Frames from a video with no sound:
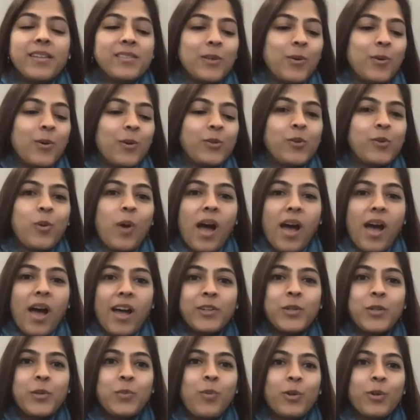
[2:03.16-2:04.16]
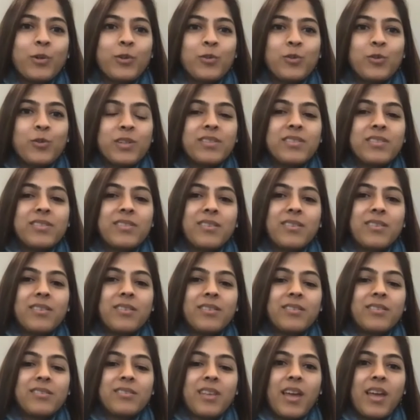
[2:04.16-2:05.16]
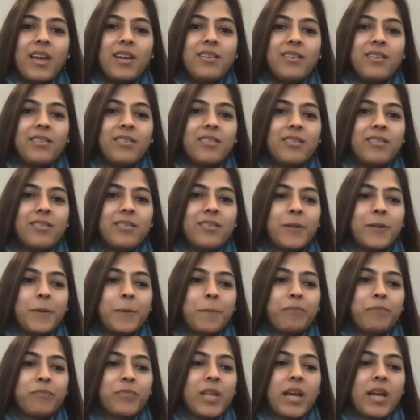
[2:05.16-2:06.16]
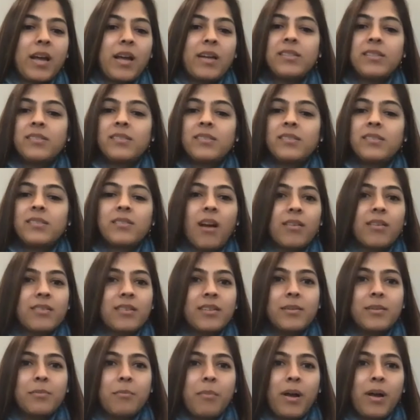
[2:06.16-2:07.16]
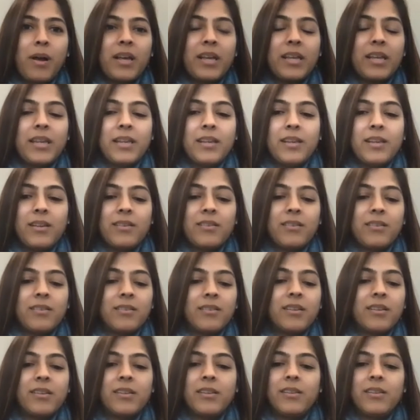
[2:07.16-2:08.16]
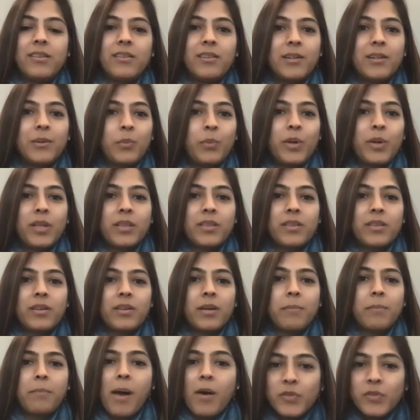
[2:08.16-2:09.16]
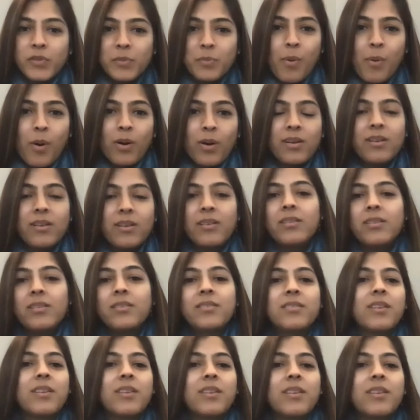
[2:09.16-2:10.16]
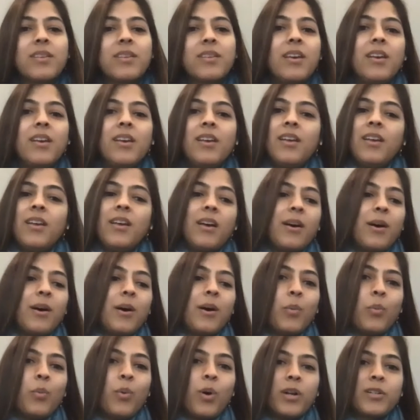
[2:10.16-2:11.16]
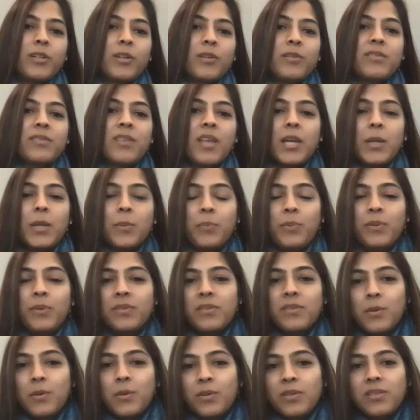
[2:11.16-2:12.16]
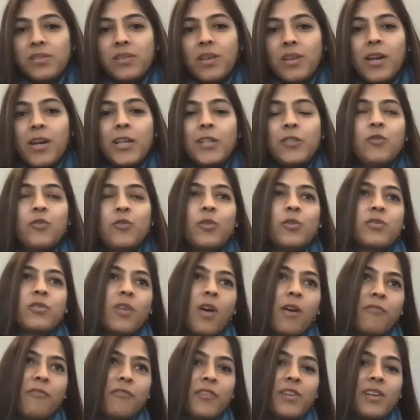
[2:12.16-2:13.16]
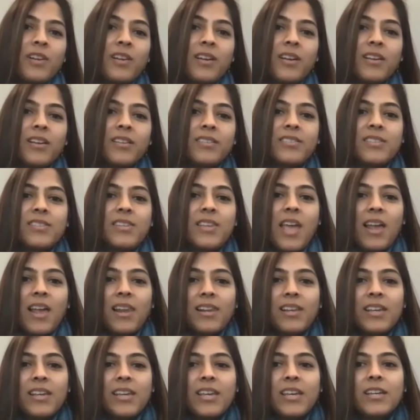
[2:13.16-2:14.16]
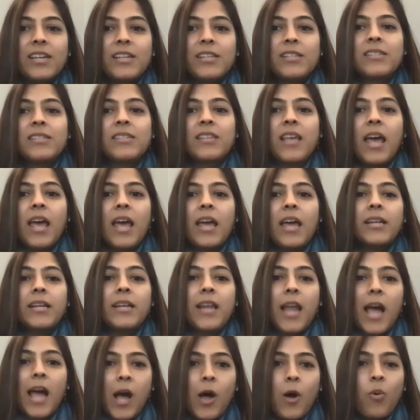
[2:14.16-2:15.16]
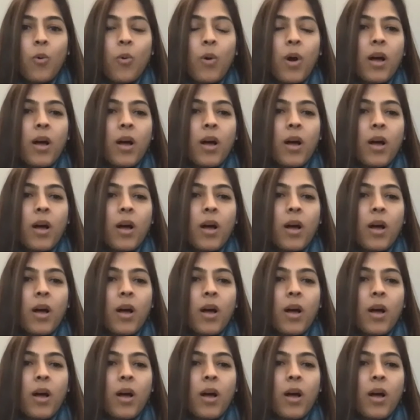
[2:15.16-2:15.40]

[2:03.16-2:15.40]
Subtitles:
to add to what you just said, I started my career with mouse models, worked on Xenopus oocytes, Drosophila, C. elegans, and now